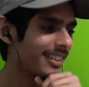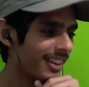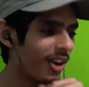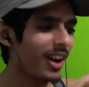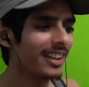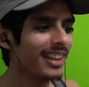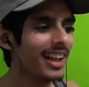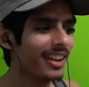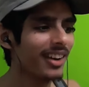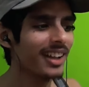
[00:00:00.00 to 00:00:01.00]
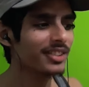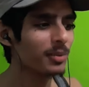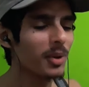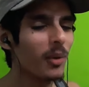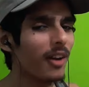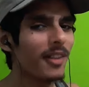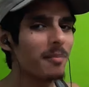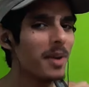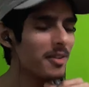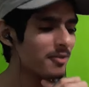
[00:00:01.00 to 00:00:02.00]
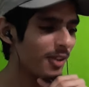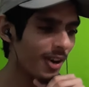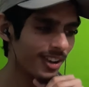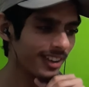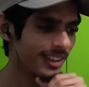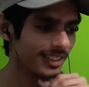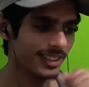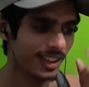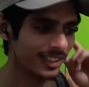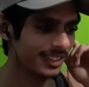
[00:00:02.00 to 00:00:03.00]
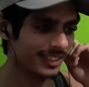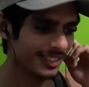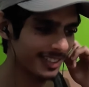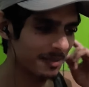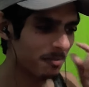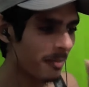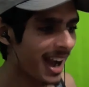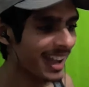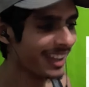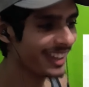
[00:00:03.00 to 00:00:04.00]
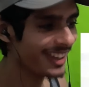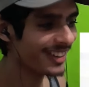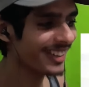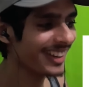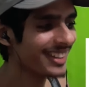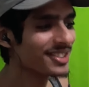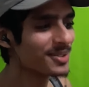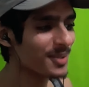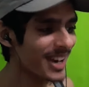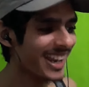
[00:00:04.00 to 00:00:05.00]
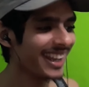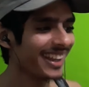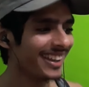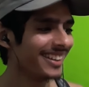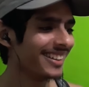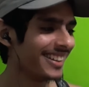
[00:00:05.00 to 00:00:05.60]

Okay, that girl has to be one of the main vocalists, cause my ear is ringing.